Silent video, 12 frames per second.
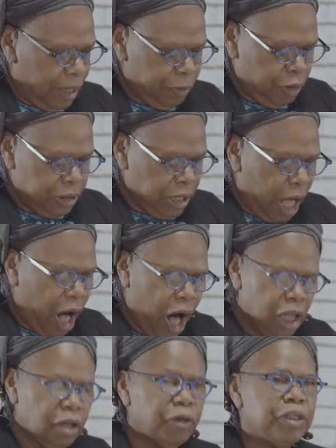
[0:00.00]
I'm going to
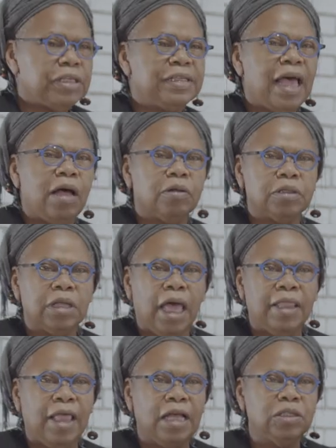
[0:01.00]
hollow this out
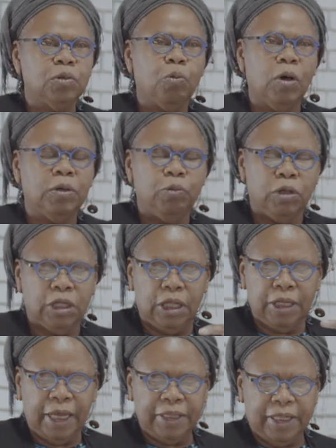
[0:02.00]
and that's what will
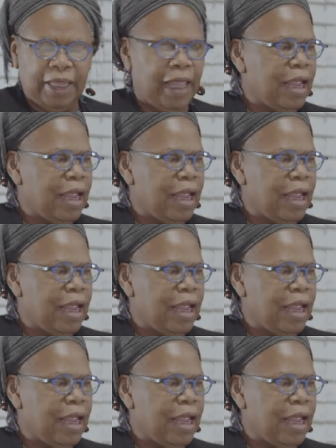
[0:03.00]
collect the